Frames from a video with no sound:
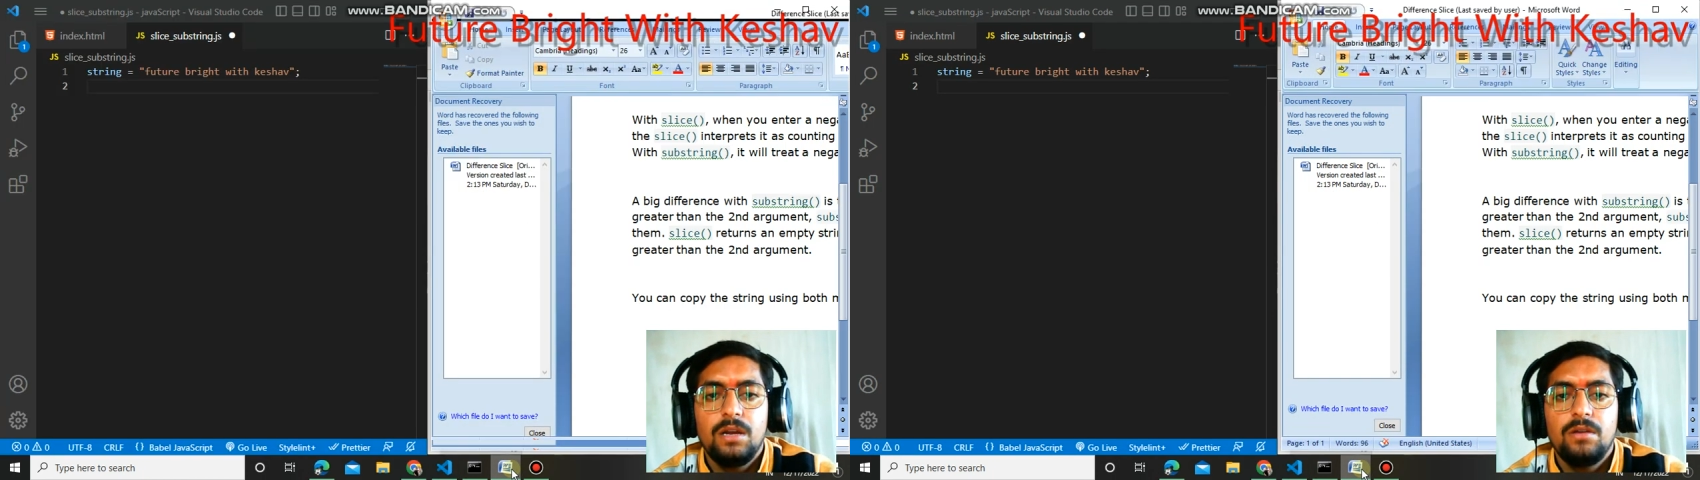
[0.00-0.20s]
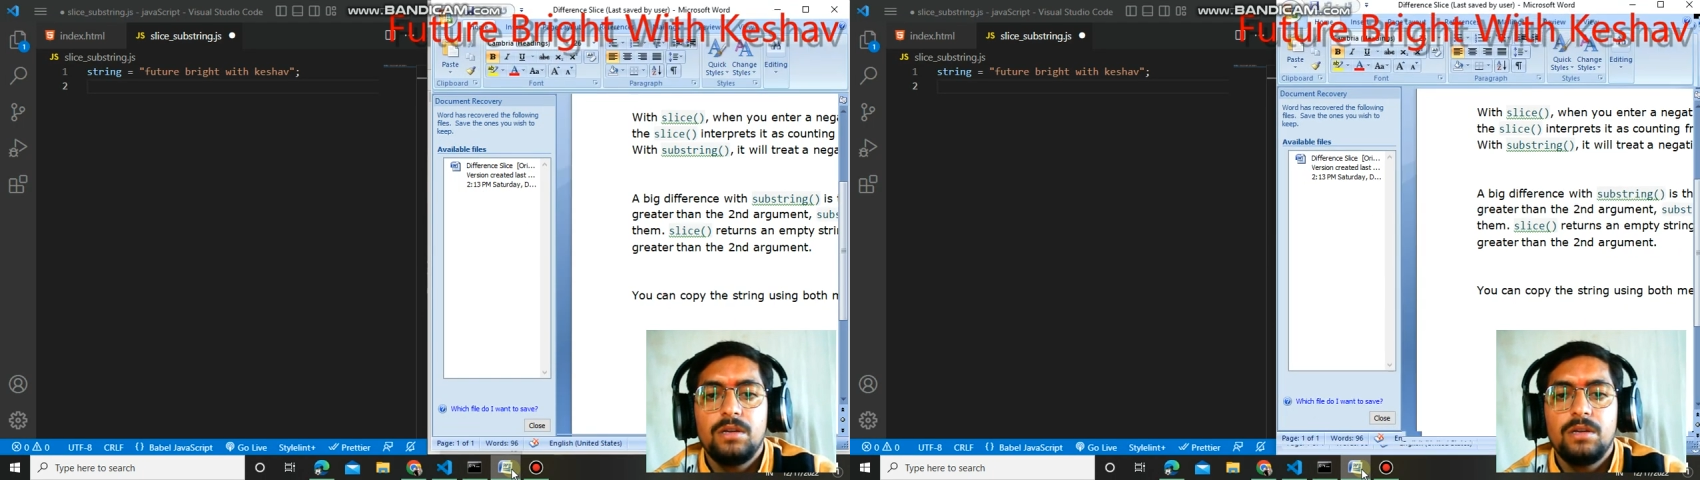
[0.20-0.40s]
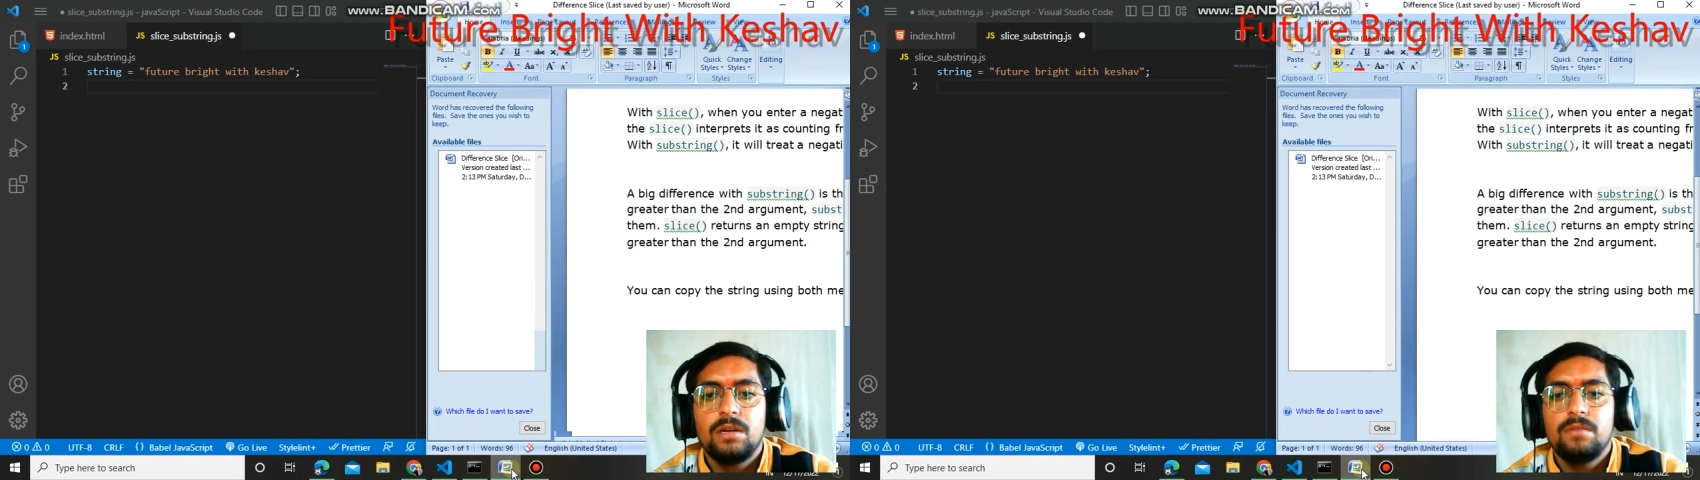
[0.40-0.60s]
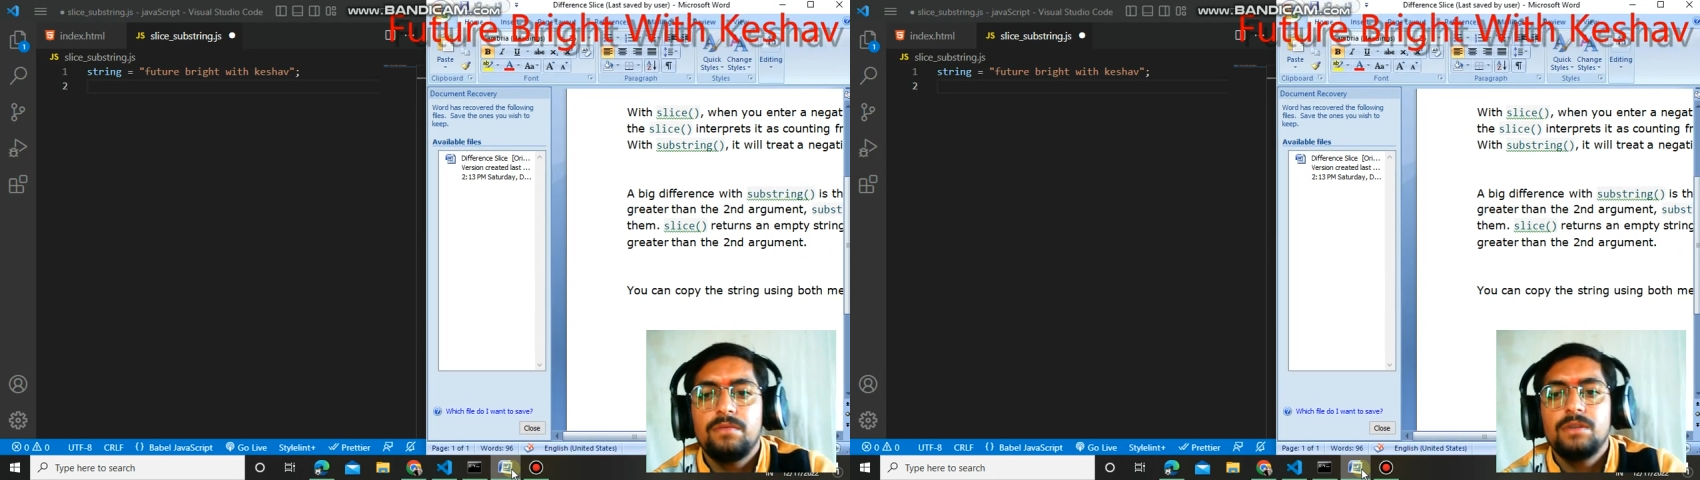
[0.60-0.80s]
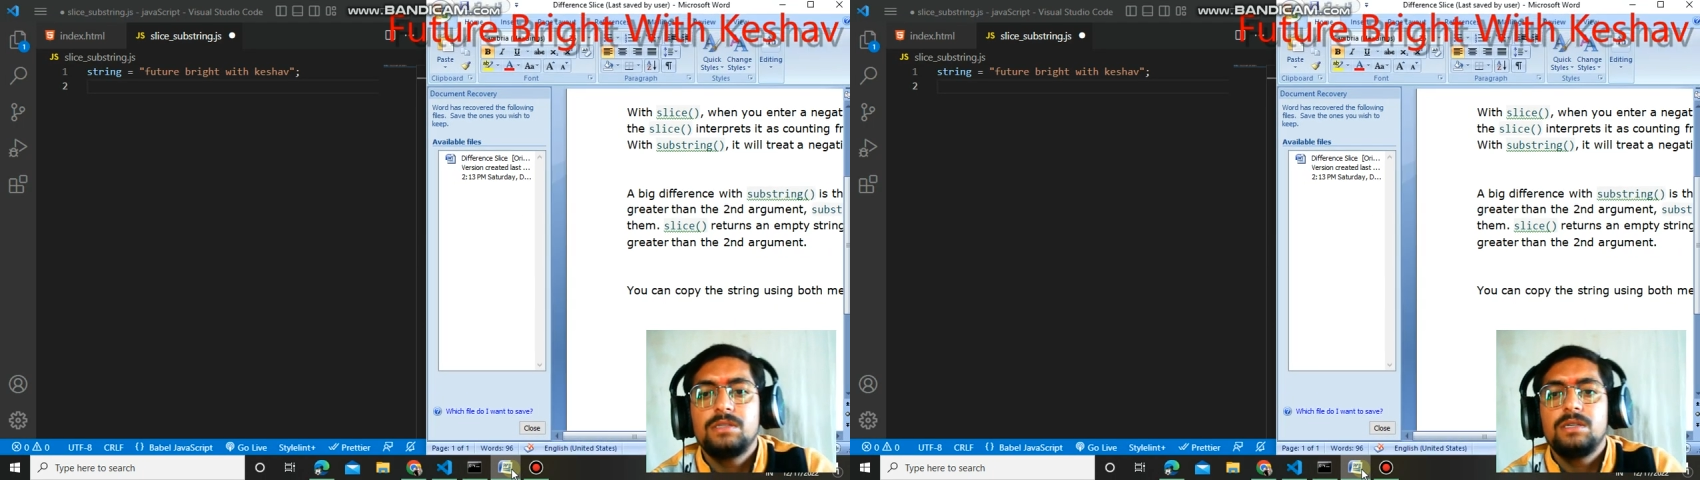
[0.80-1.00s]
a look here.
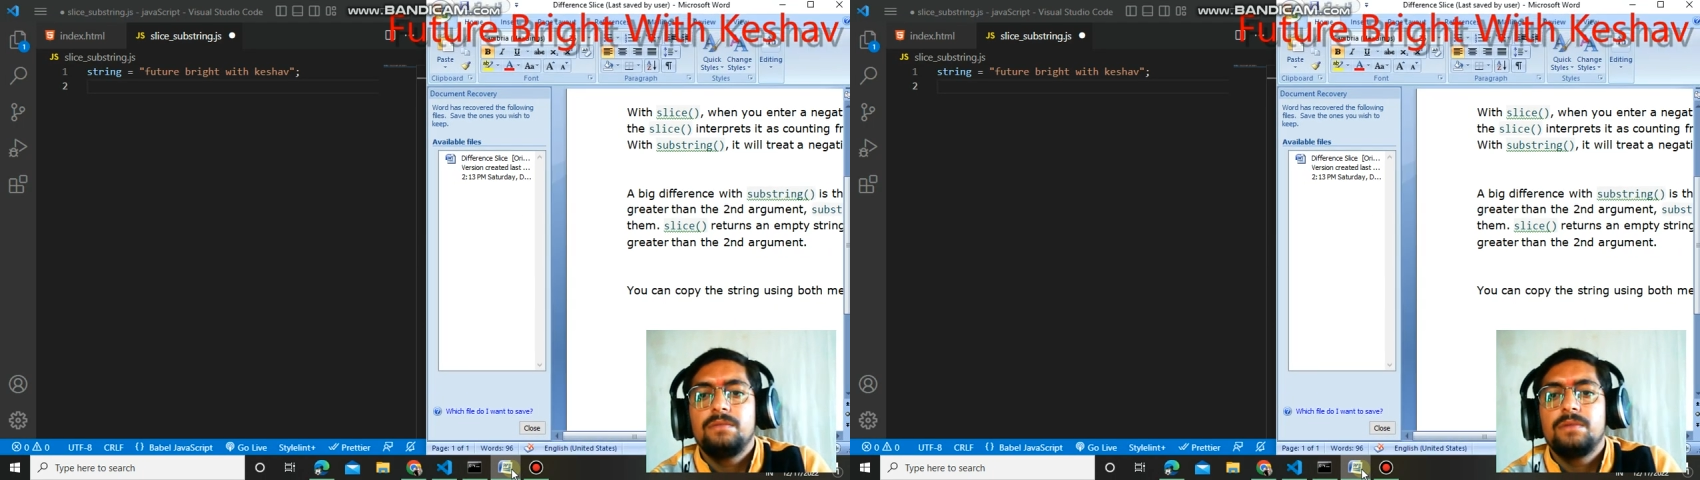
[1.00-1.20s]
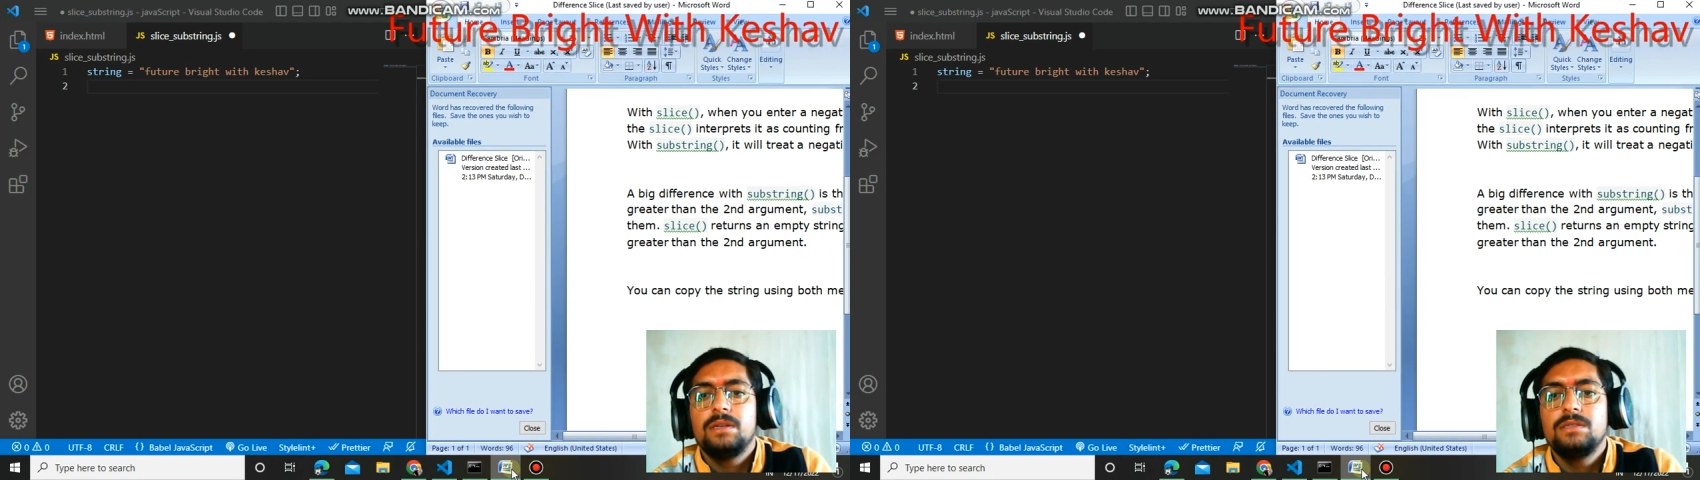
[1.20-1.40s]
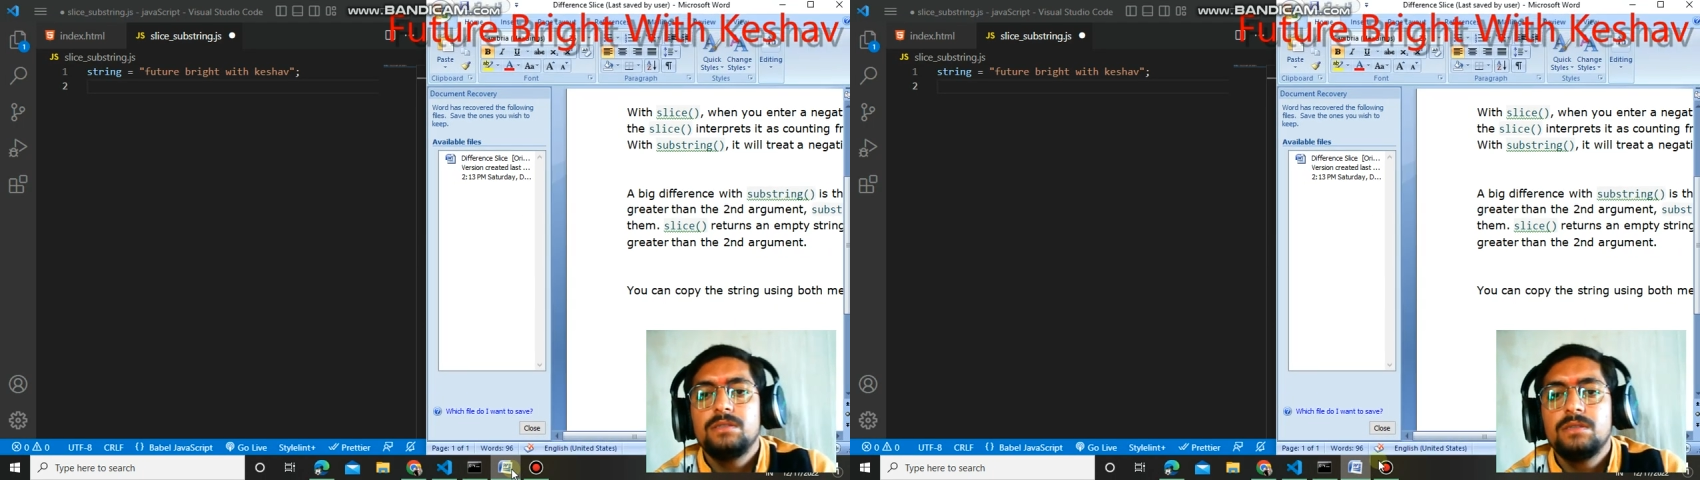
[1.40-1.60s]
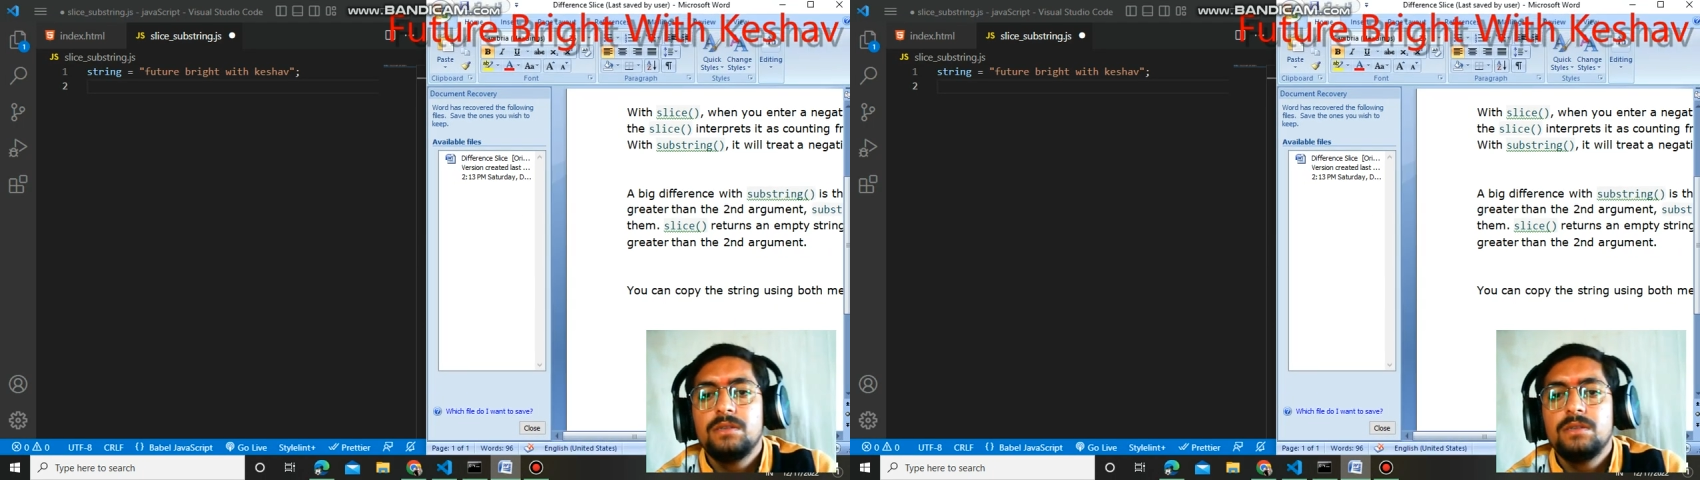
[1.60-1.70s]
First difference.